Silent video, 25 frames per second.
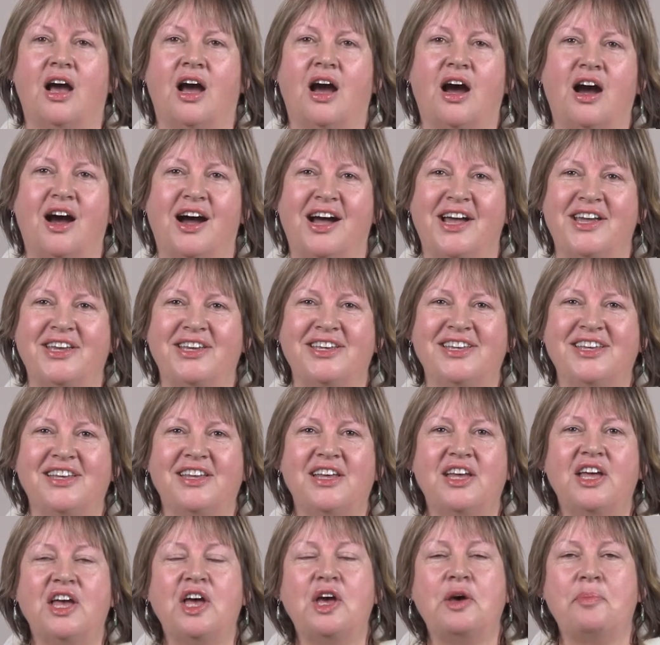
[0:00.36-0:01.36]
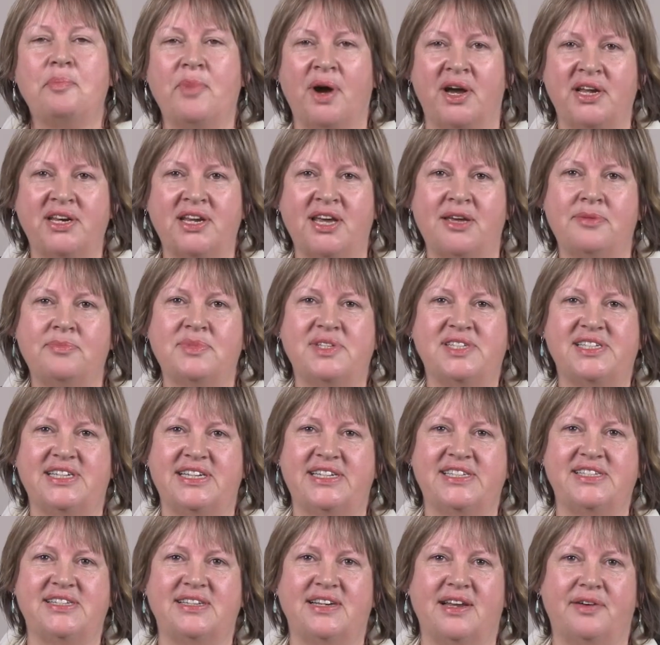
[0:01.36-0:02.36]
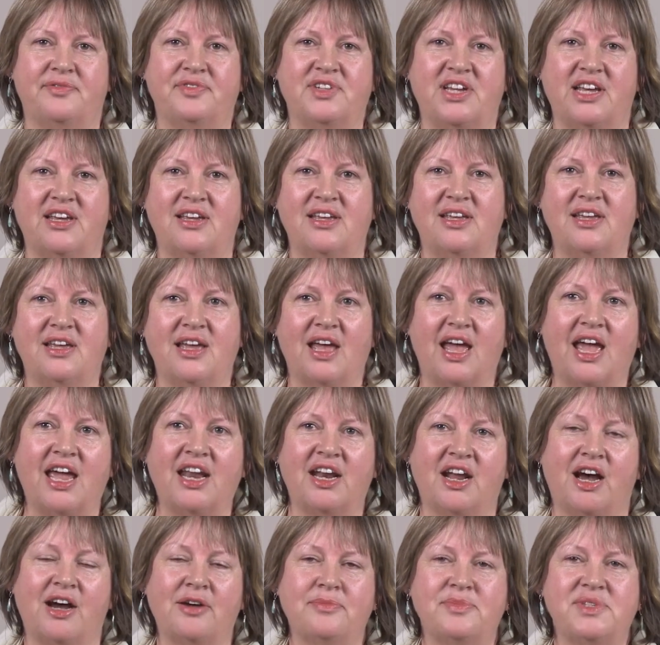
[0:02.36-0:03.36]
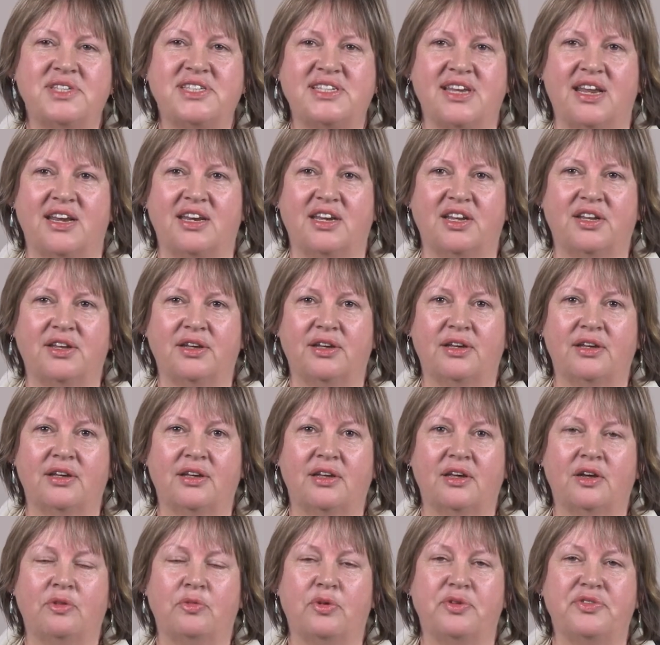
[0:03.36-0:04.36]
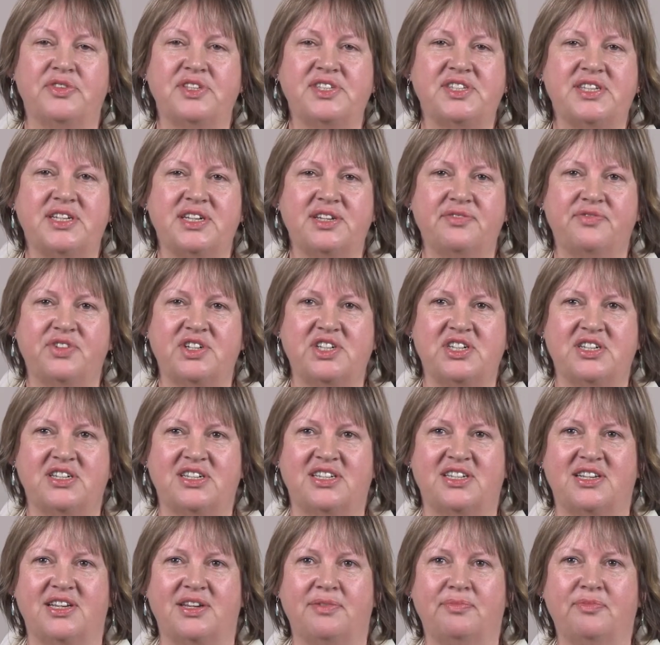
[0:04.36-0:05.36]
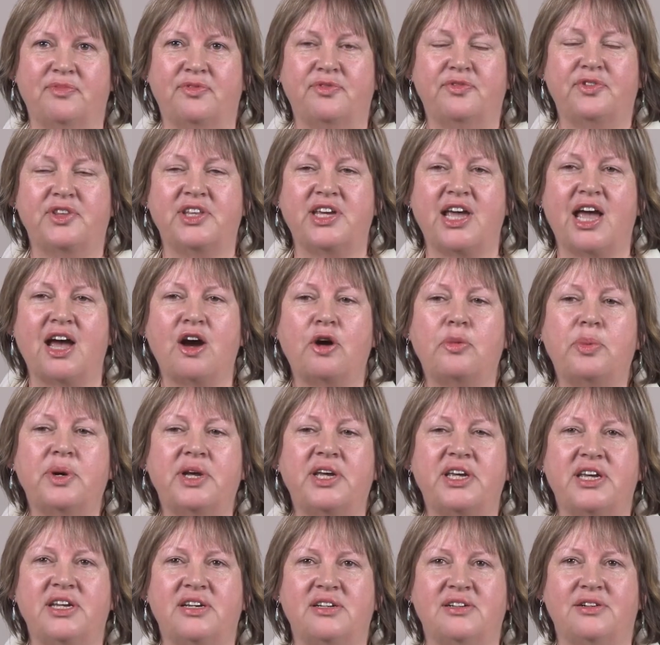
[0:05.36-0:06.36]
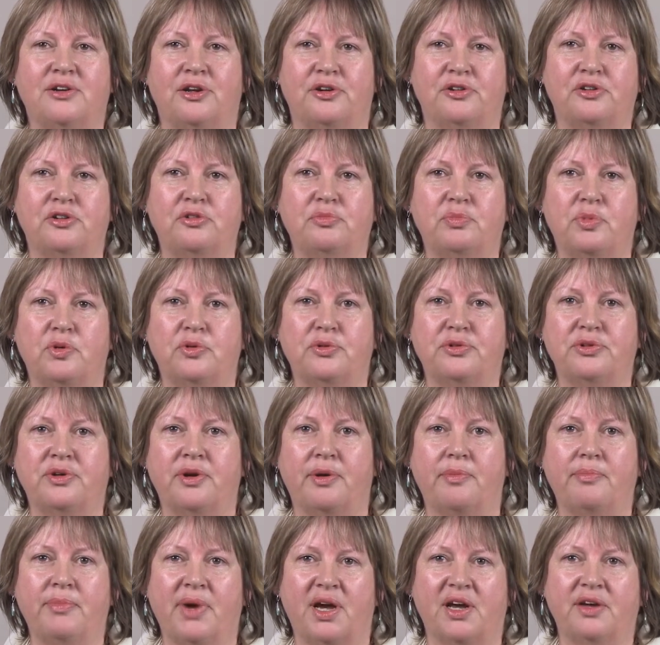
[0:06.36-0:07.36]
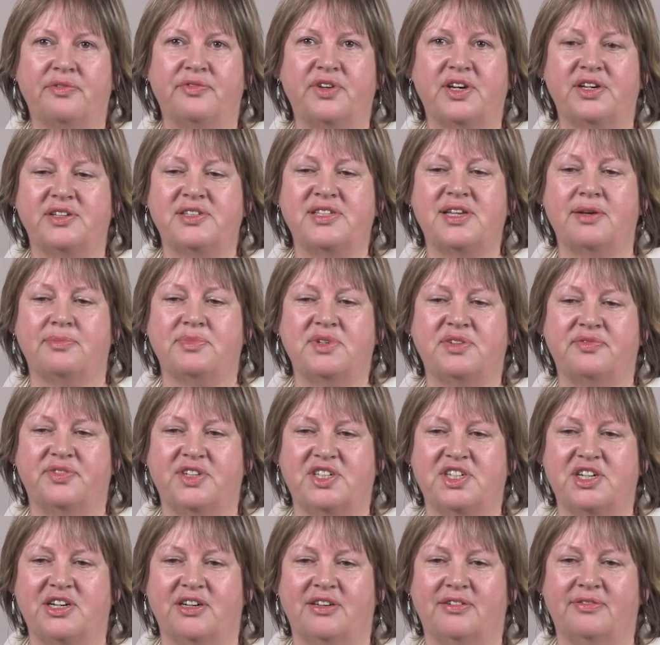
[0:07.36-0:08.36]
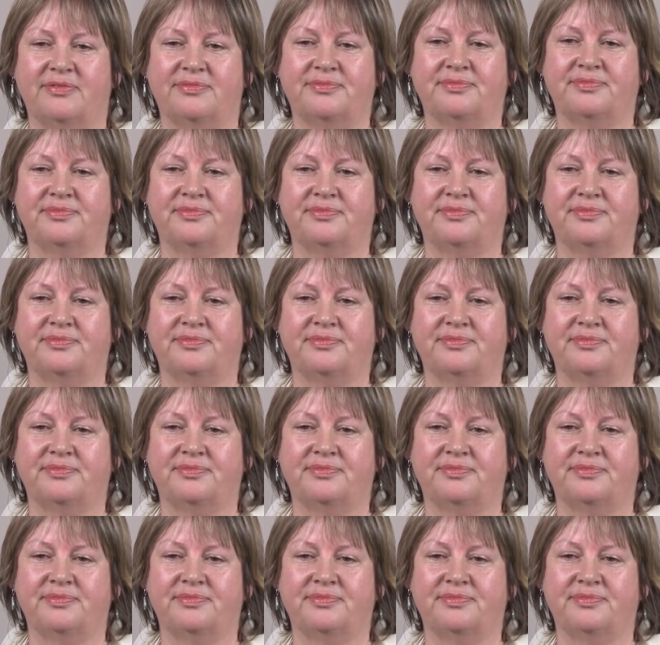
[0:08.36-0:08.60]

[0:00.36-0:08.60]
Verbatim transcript: Hi, my name is Lisa Loveday and I'm standing with the City Vision team for the Albert Eden Local Board Maungawhau subdivision.